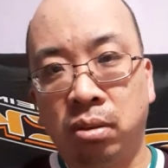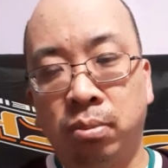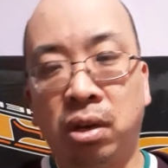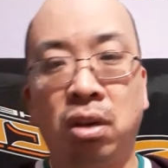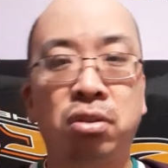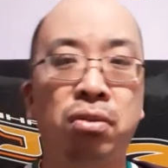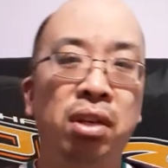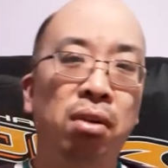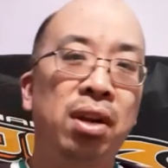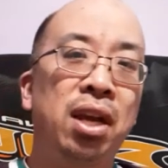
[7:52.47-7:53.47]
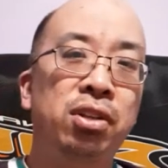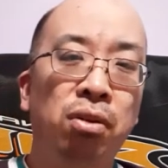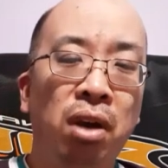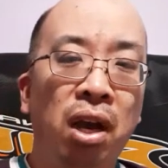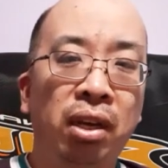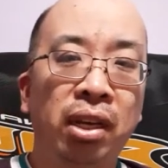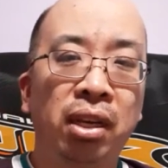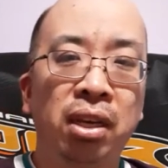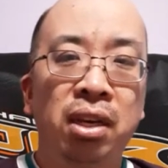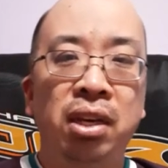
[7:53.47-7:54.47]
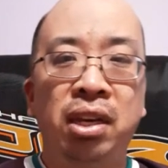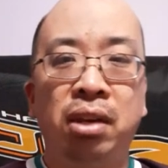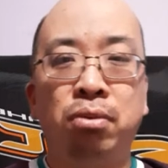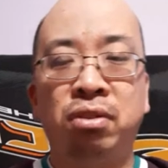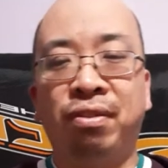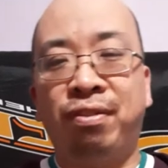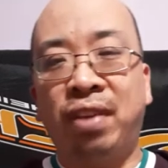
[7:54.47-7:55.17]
but also in international hockey. He was a